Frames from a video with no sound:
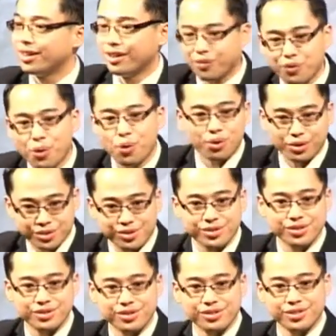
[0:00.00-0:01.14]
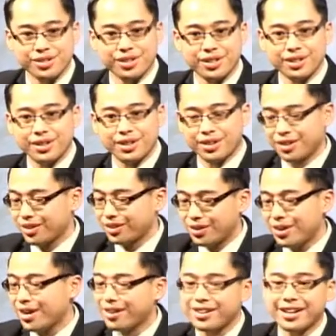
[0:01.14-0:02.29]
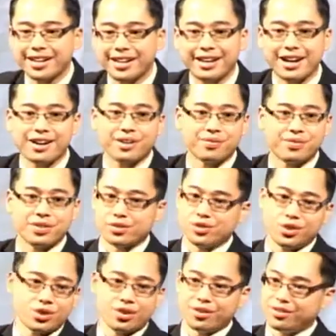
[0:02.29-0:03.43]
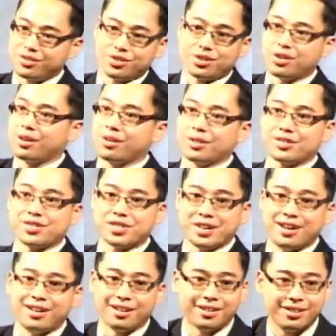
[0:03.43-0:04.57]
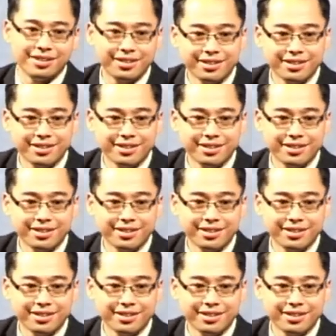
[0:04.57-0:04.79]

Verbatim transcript: and of course, they're not going to get out of this jar. This jar is solid.